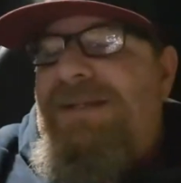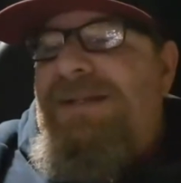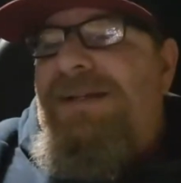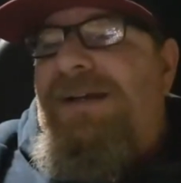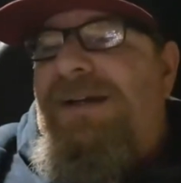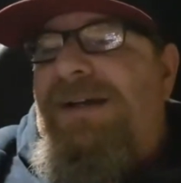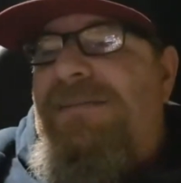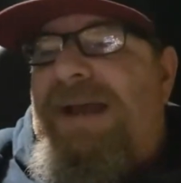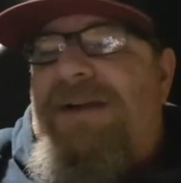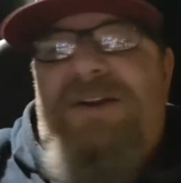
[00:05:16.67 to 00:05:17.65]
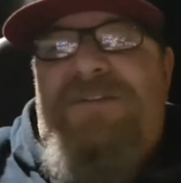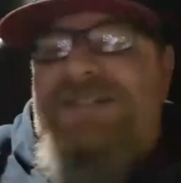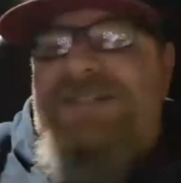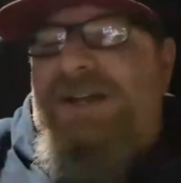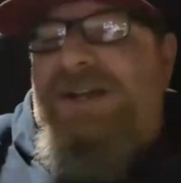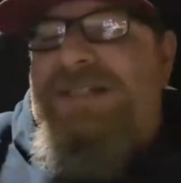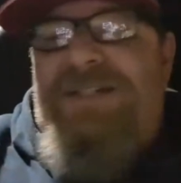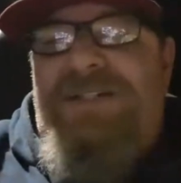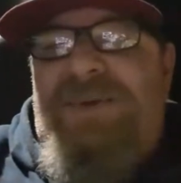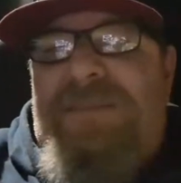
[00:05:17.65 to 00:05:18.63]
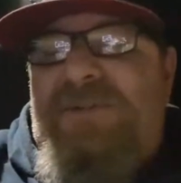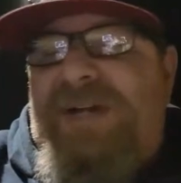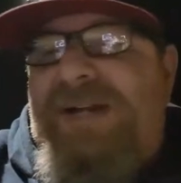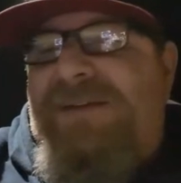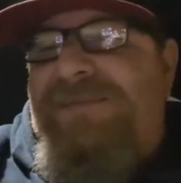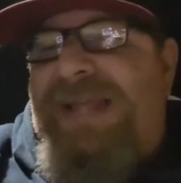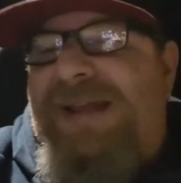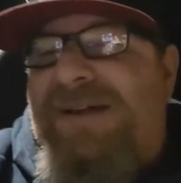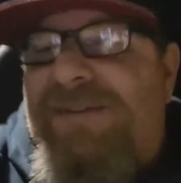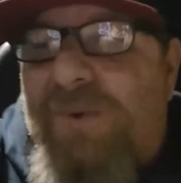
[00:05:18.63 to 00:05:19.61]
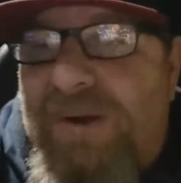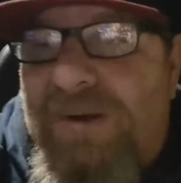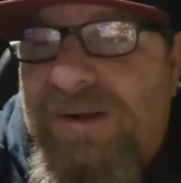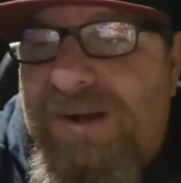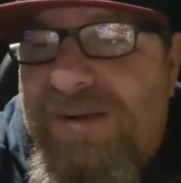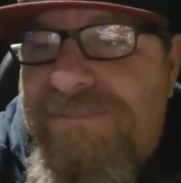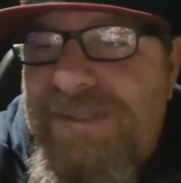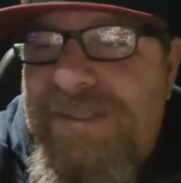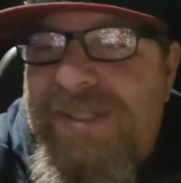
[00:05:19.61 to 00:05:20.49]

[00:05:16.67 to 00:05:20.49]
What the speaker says: I don't know if you guys noticed the new update on the Qualcomm.